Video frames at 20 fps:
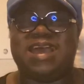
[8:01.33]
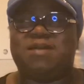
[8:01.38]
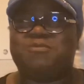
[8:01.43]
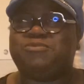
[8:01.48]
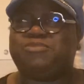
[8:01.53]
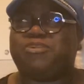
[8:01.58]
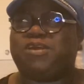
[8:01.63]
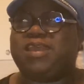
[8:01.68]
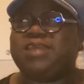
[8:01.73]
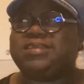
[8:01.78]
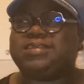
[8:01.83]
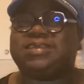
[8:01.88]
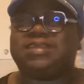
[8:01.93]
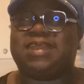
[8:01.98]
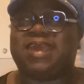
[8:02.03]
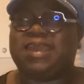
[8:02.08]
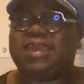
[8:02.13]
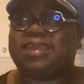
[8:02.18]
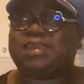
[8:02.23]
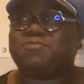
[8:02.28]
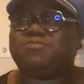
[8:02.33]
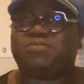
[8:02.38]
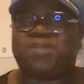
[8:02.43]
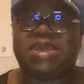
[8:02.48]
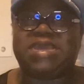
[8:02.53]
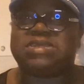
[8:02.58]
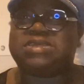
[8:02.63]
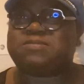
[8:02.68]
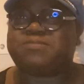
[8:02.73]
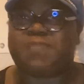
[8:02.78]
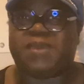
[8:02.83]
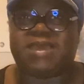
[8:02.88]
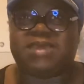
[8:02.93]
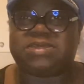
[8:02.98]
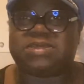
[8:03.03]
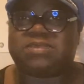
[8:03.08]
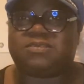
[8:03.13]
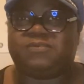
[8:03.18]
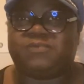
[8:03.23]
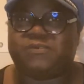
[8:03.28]
I'm trying to, like, make
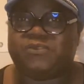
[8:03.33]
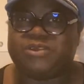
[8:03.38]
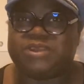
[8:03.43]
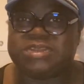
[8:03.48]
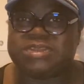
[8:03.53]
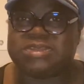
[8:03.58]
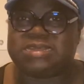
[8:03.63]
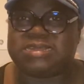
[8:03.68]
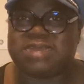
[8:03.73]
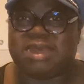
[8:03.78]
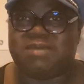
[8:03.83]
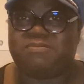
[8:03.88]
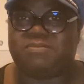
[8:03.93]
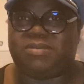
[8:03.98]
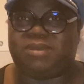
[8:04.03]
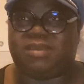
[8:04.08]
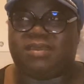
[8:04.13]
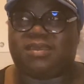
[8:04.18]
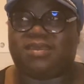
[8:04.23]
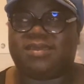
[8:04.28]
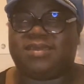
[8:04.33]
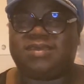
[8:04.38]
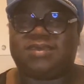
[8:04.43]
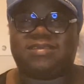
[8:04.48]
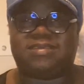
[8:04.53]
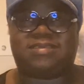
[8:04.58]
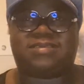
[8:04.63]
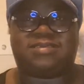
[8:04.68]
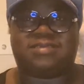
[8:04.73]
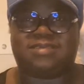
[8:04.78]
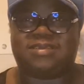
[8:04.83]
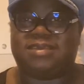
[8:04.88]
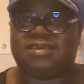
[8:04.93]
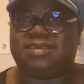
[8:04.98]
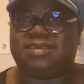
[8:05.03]
space for December, because